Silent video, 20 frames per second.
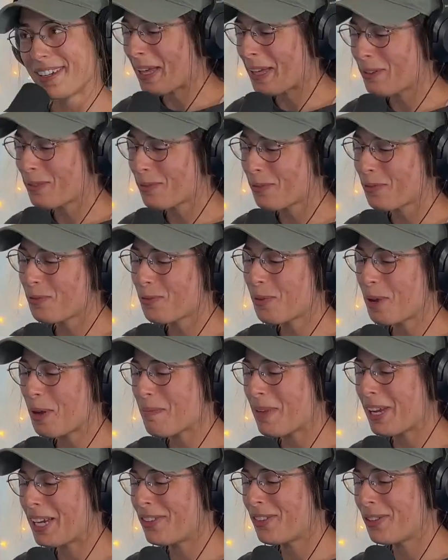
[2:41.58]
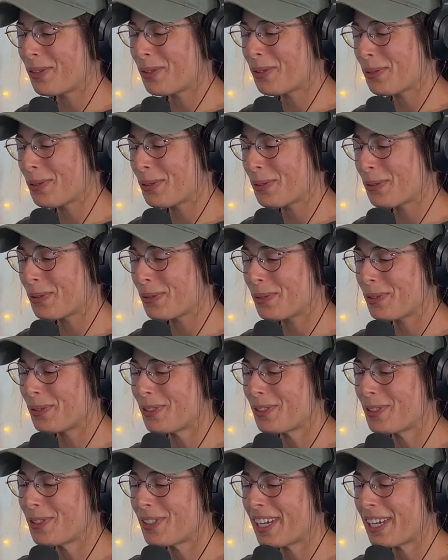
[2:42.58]
What made you
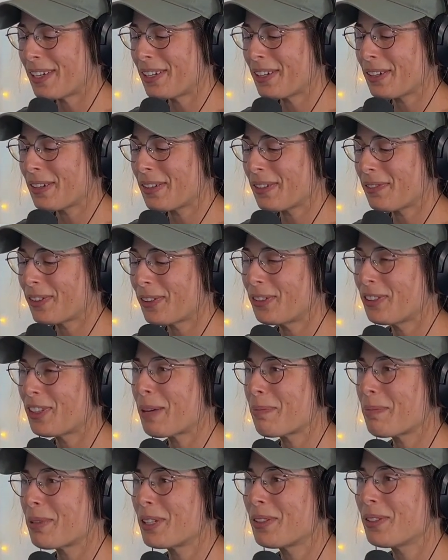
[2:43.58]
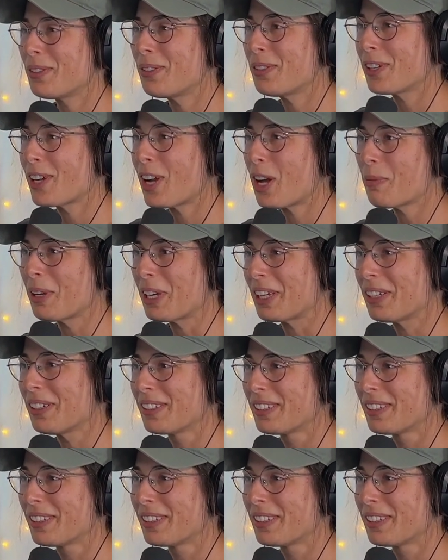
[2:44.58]
take your first step into comedy?